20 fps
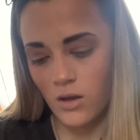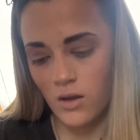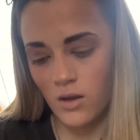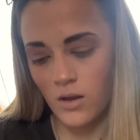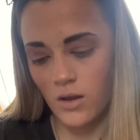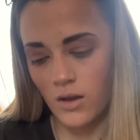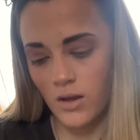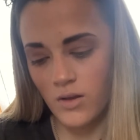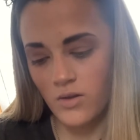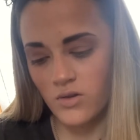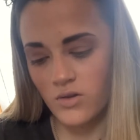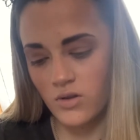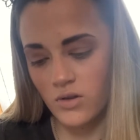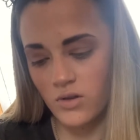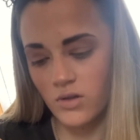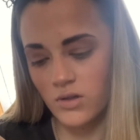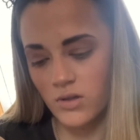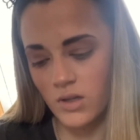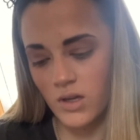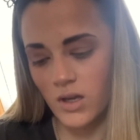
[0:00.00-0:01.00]
Let's
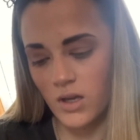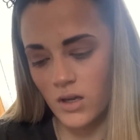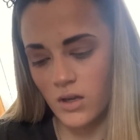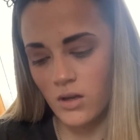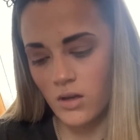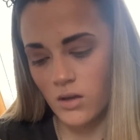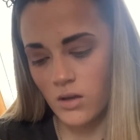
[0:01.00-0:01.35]
just see.